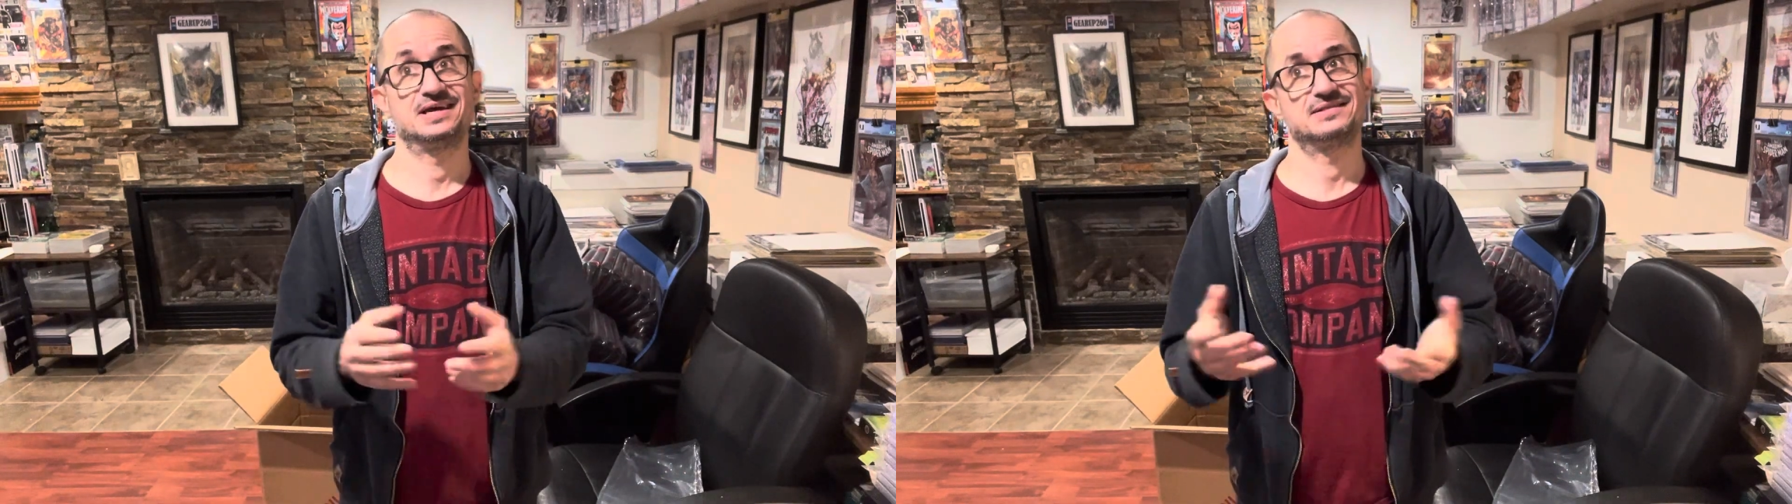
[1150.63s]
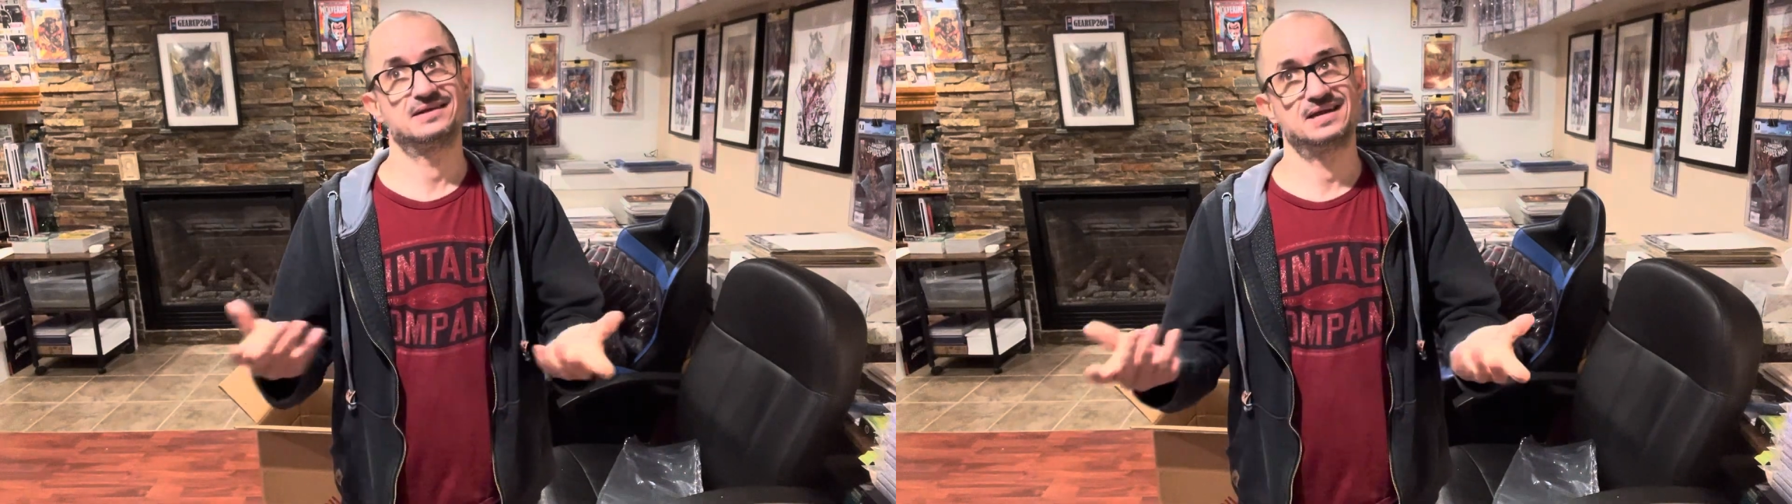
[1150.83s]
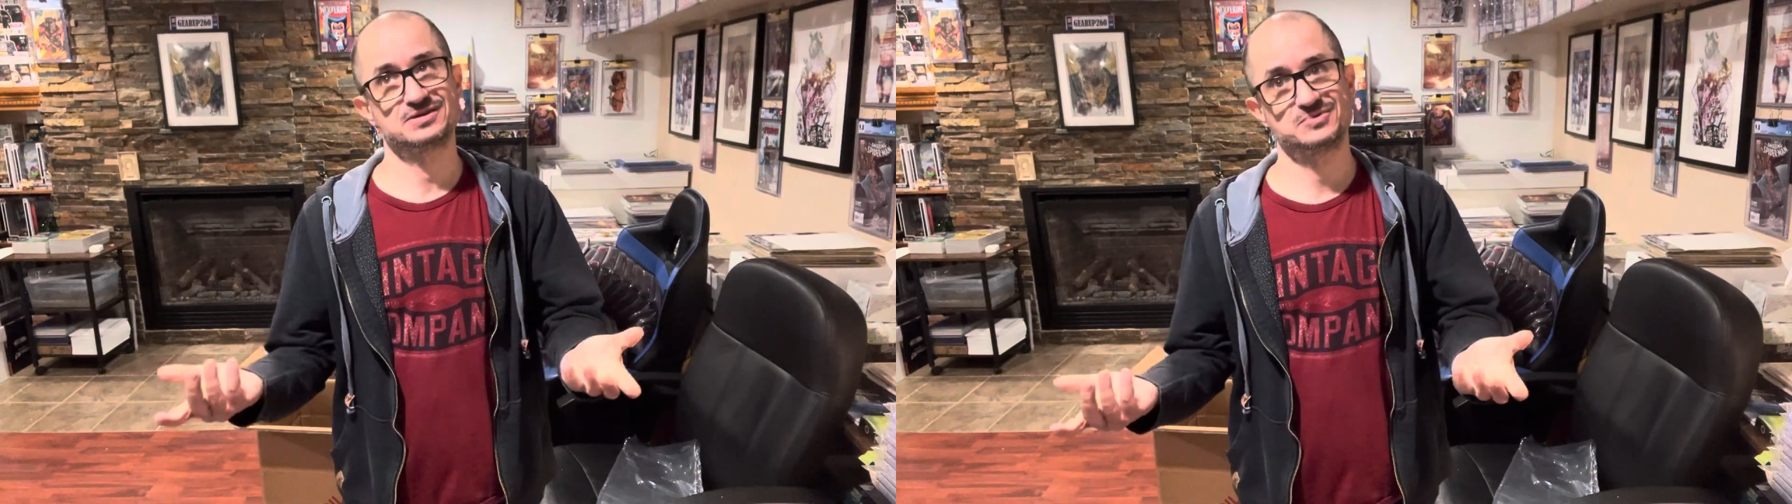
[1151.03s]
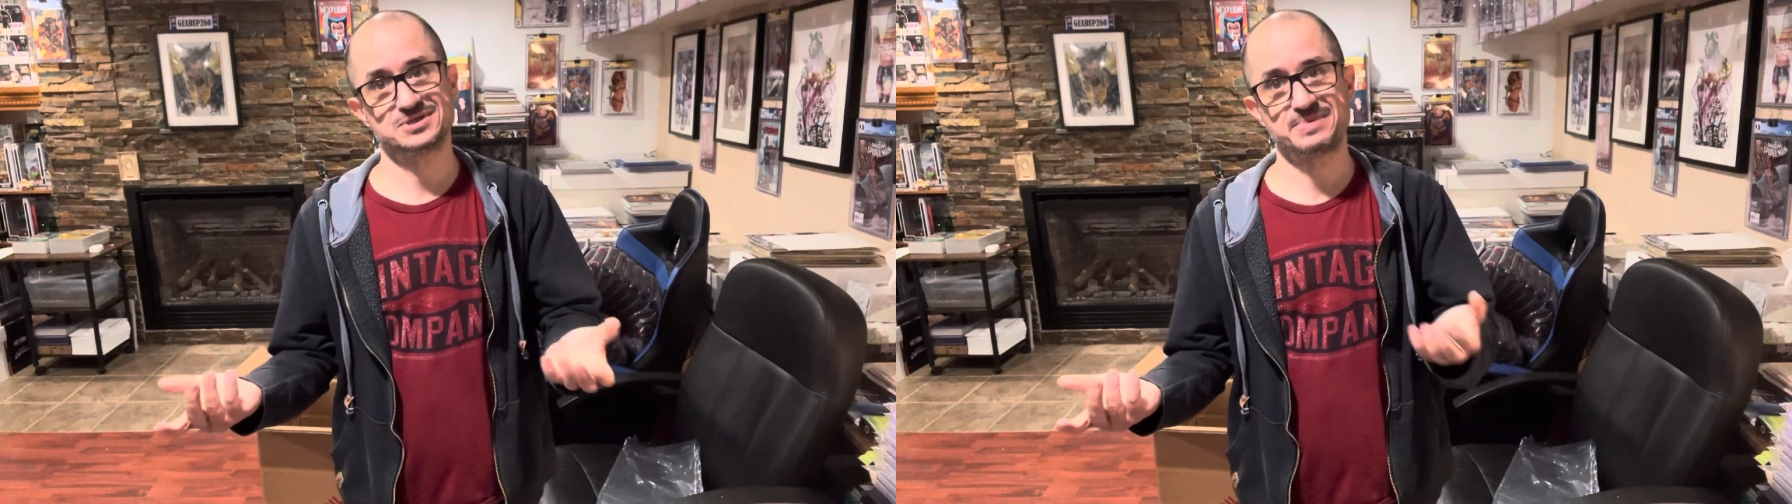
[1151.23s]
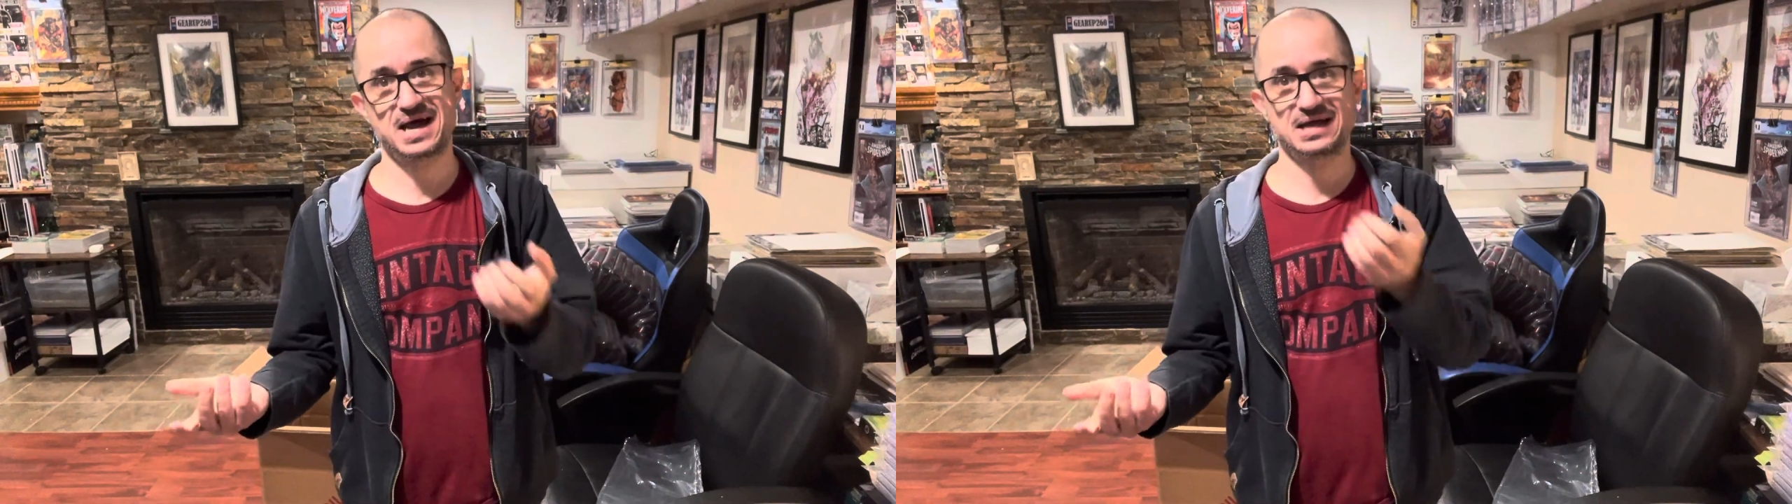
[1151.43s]
get the next ones
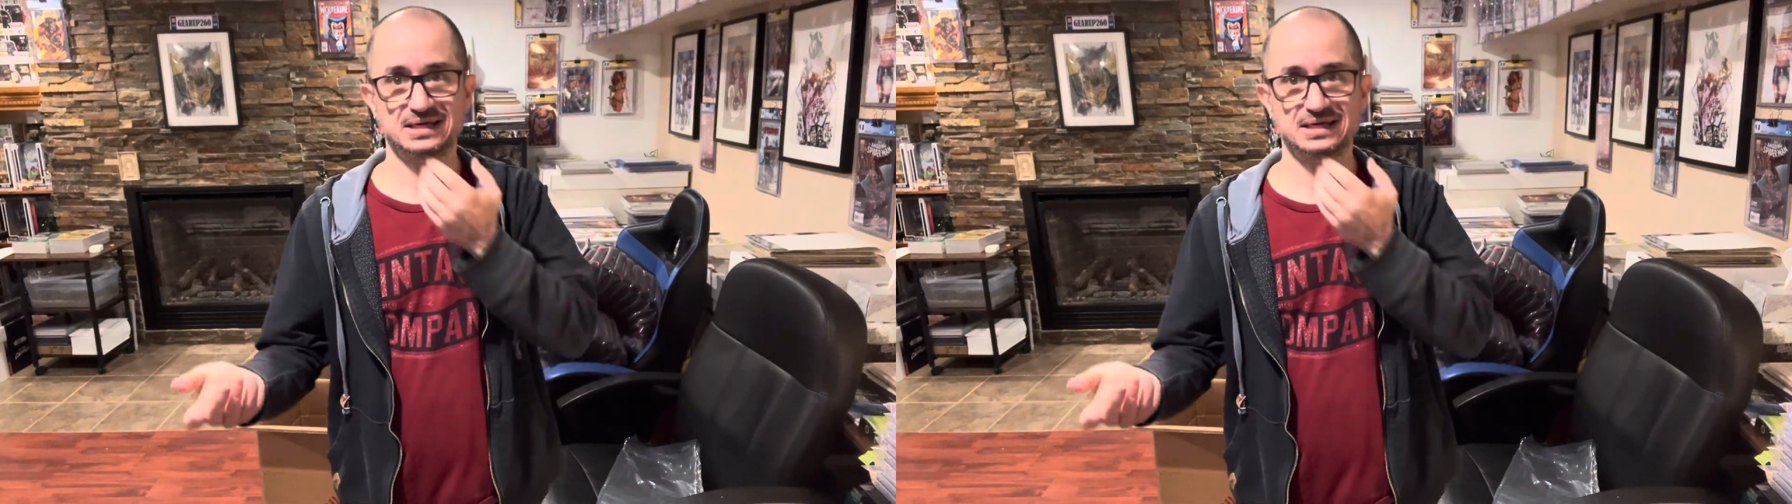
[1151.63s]
back,